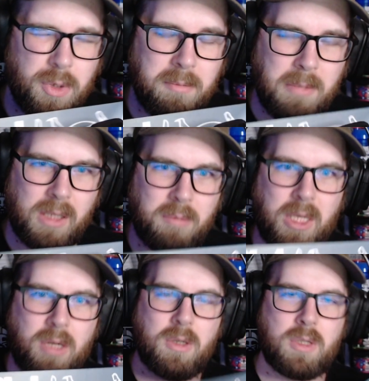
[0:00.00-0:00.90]

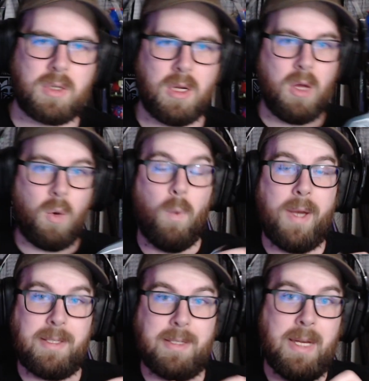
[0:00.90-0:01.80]
millimeters when
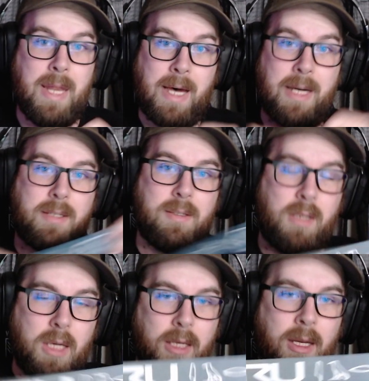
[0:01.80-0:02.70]
it's not
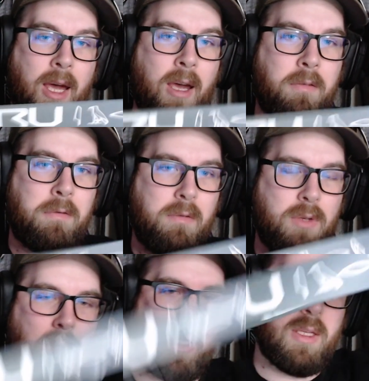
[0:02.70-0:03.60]
cut in half.
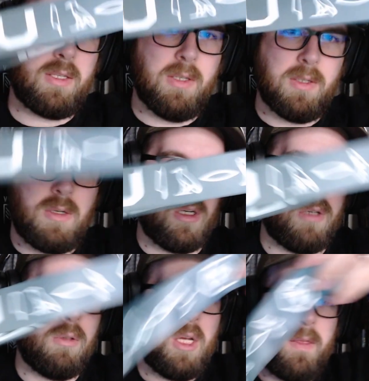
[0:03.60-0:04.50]
So like this is,
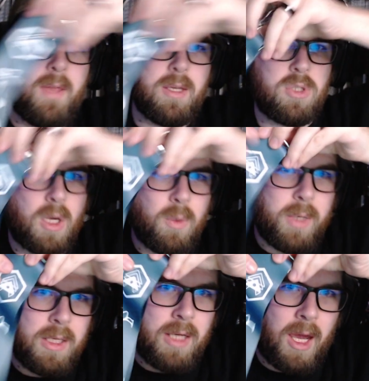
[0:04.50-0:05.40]
they sew it
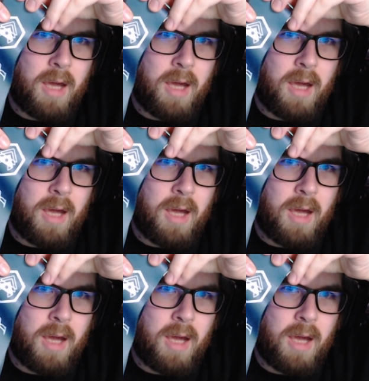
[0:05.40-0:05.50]
in half